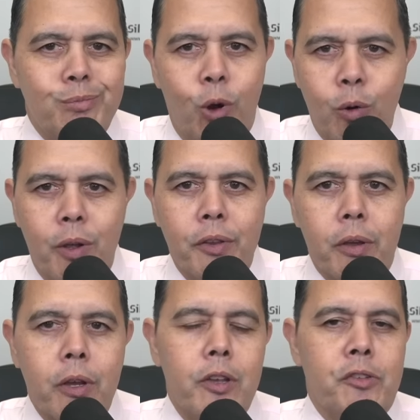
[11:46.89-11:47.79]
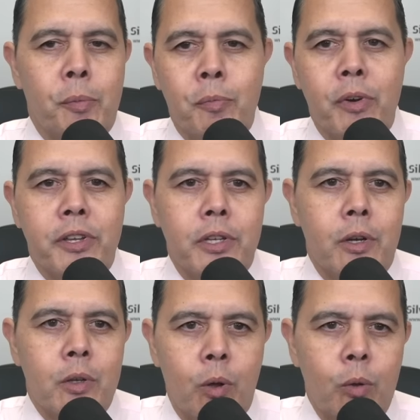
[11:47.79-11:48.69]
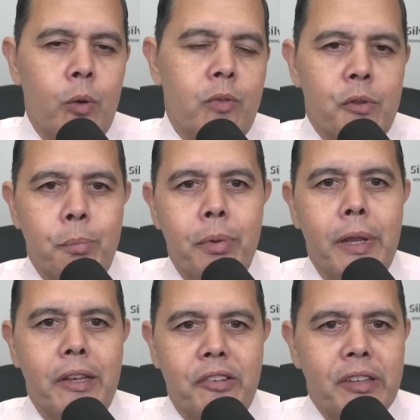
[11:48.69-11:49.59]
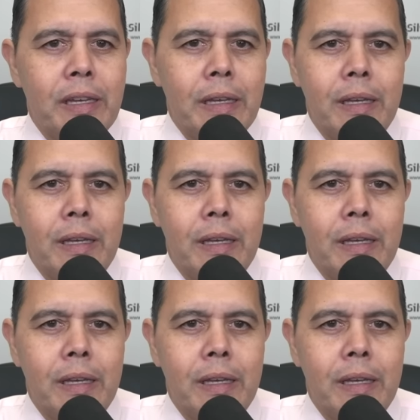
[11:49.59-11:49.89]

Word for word: or on the cusp of breaking out all over the place.